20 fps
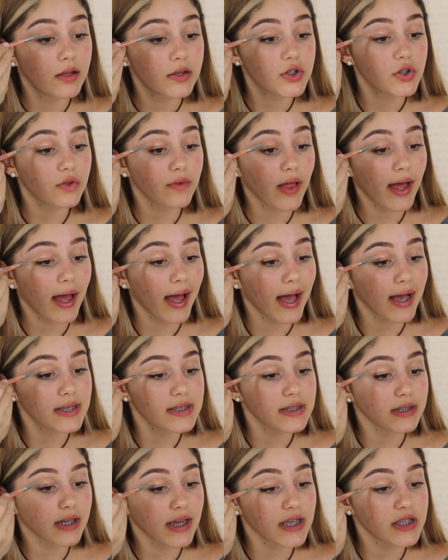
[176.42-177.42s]
so that it
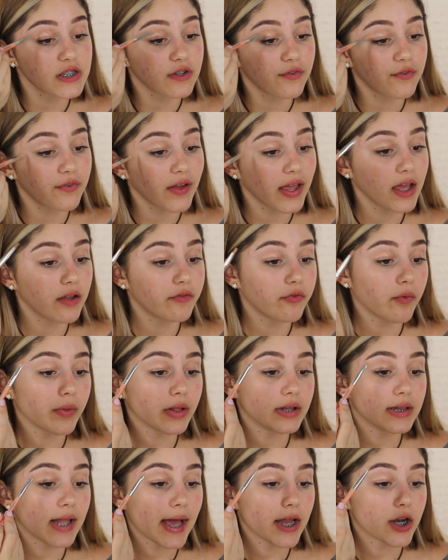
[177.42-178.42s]
has a nice fade from
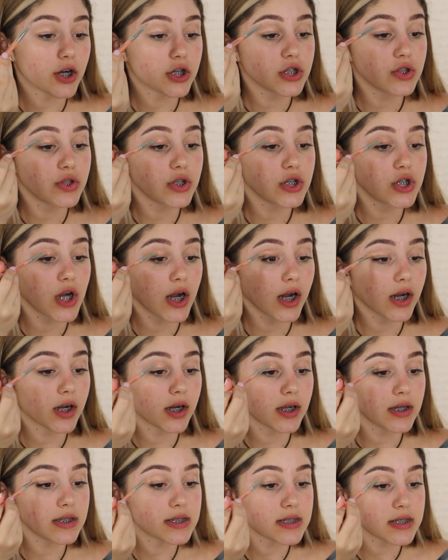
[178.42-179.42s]
the lighter to the darker
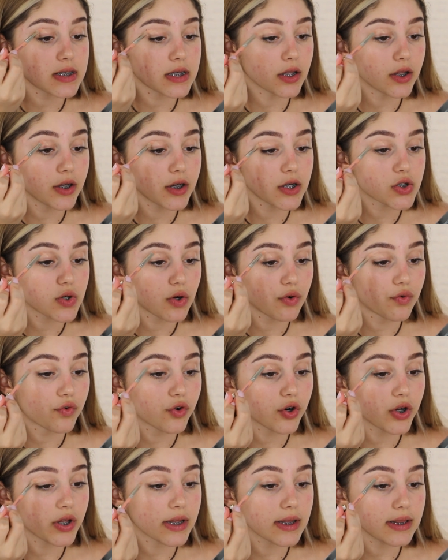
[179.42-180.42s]
concealer, so it
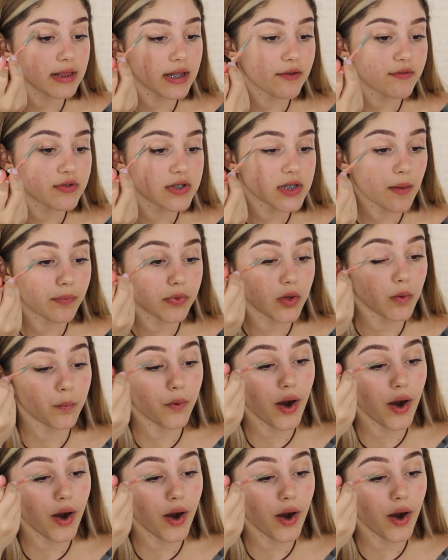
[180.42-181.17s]
really lifts up the